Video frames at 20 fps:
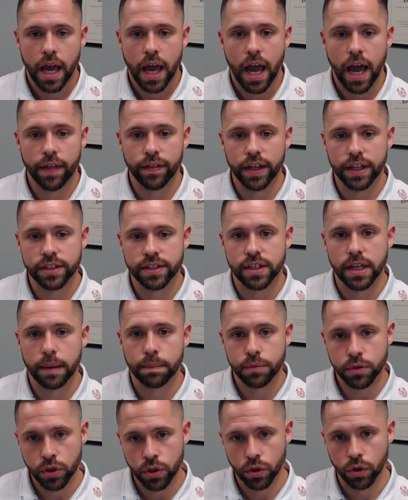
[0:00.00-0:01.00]
And then
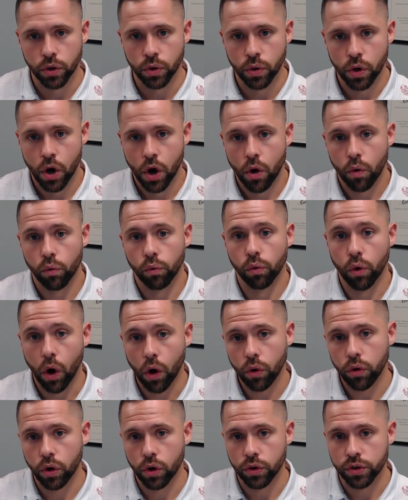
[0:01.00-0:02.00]
step two,
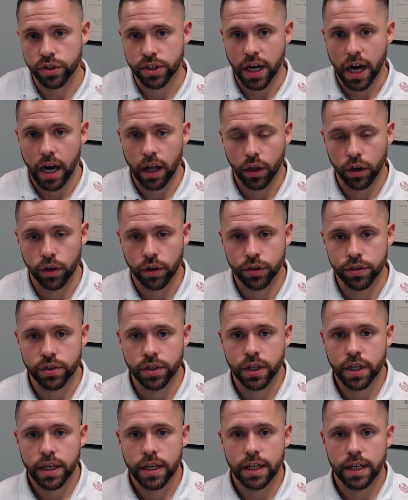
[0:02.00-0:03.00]
roll those dollars
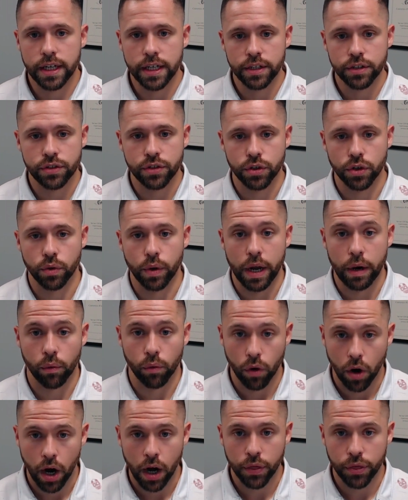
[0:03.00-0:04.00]
into a
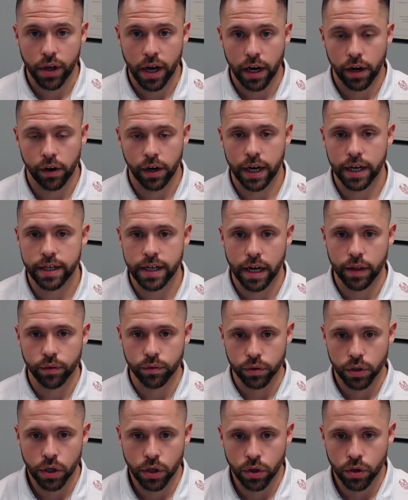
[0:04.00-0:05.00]
Roth IRA down the
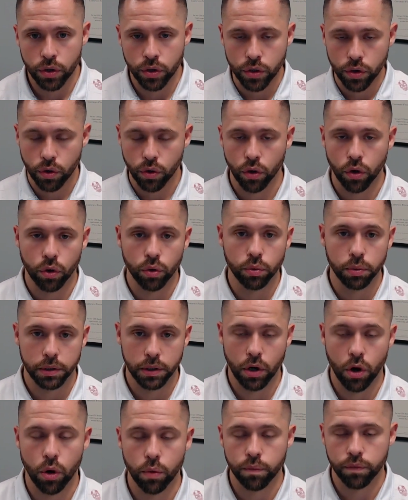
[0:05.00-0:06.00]
road, or
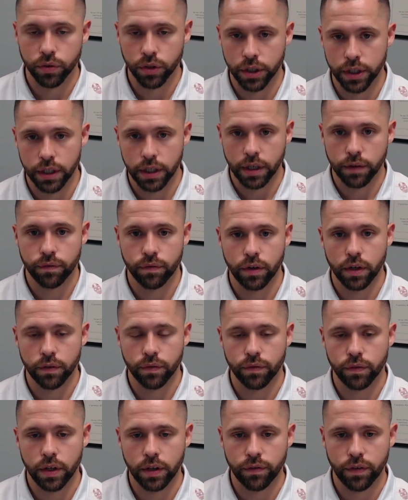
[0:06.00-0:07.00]
hopefully, if